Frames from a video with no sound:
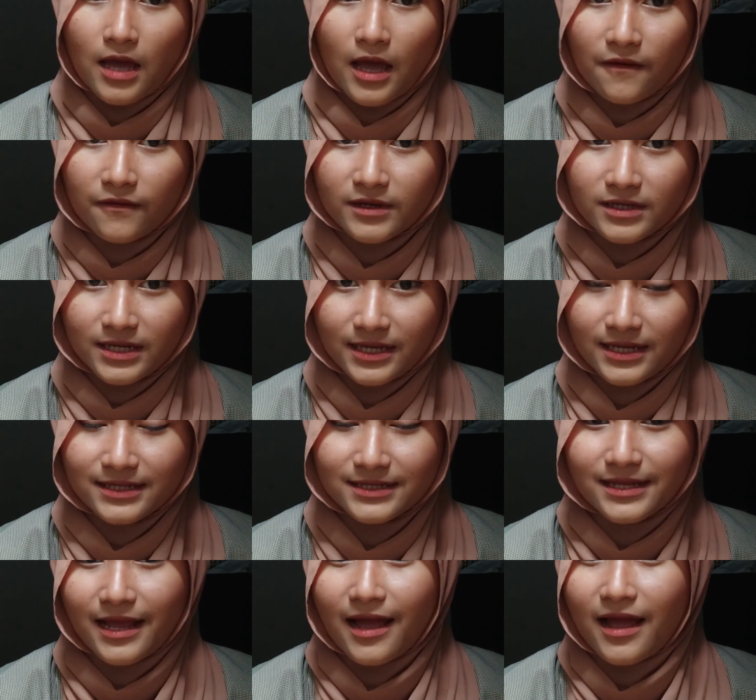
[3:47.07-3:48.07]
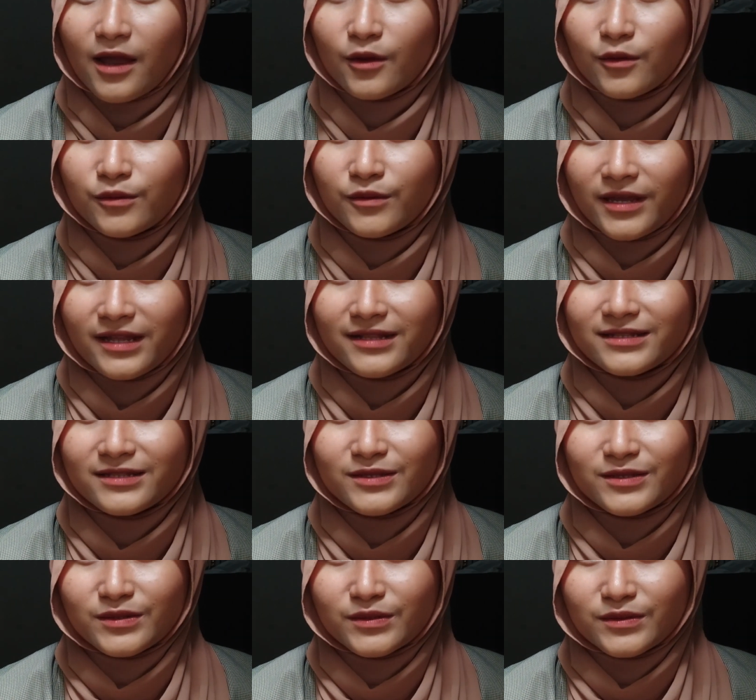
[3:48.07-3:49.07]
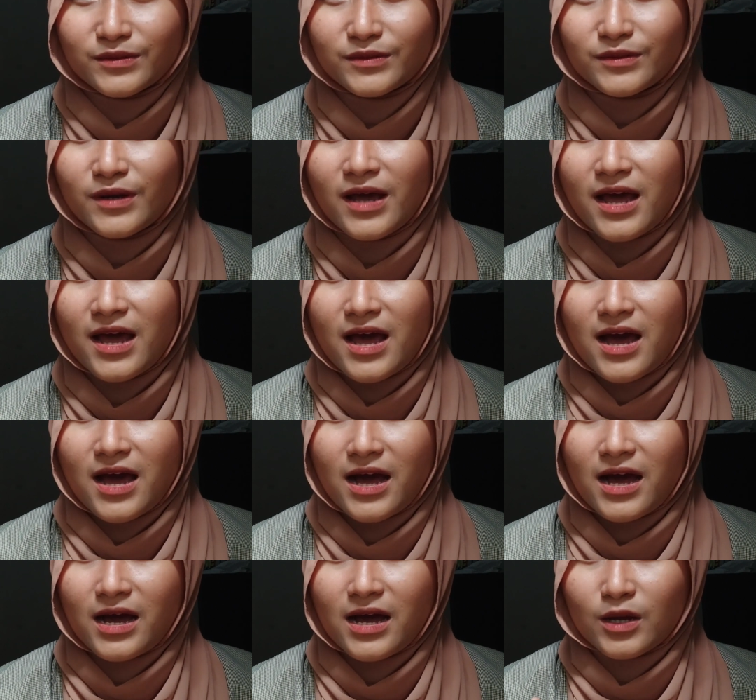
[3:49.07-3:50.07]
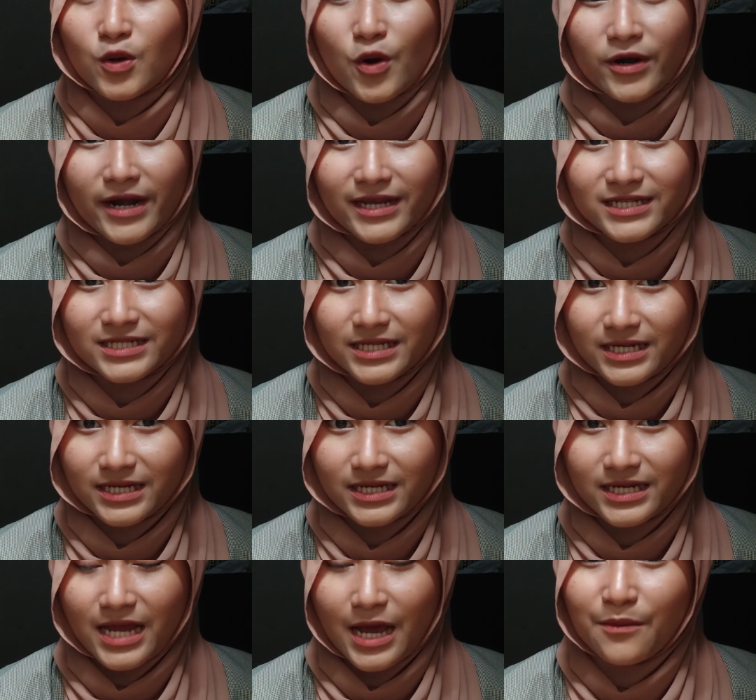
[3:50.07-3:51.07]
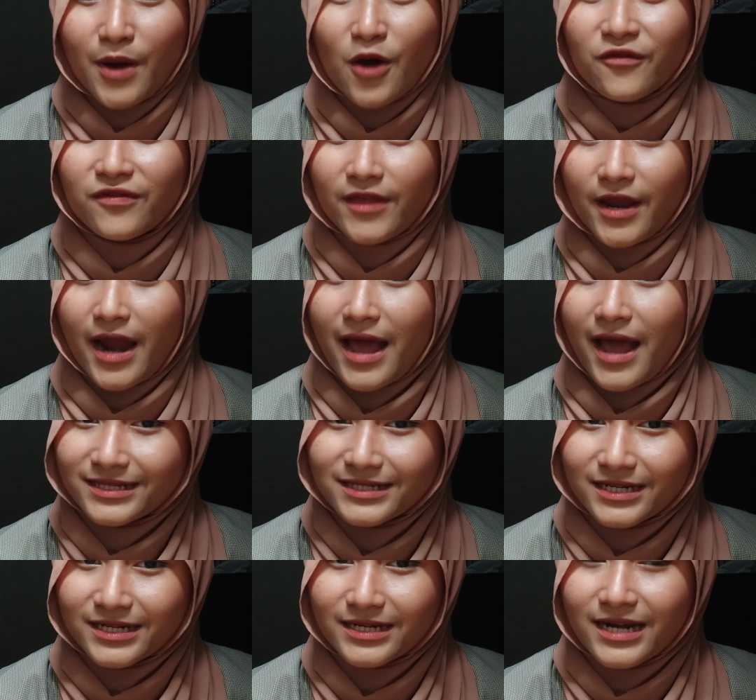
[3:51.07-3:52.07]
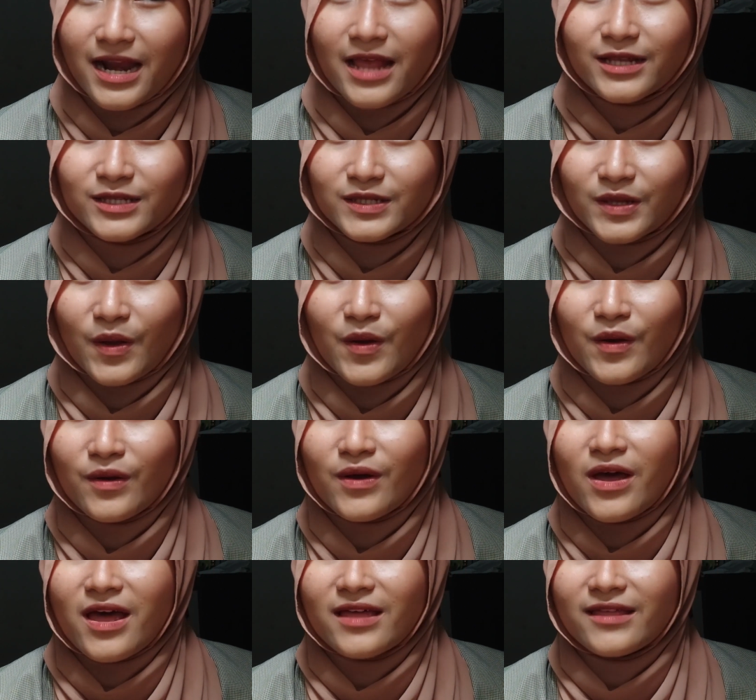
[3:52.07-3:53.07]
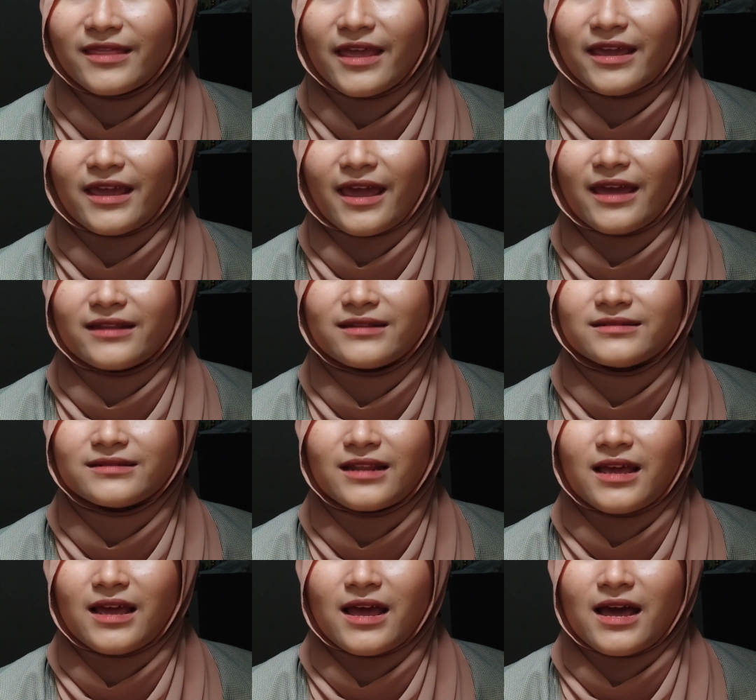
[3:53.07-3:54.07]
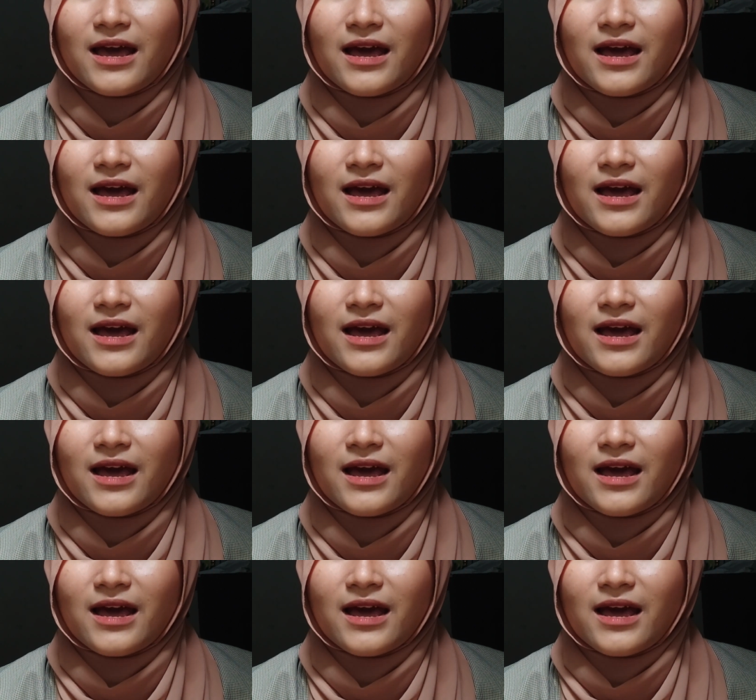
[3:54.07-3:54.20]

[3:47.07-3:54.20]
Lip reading: After this, I will do a correction about their answer so they can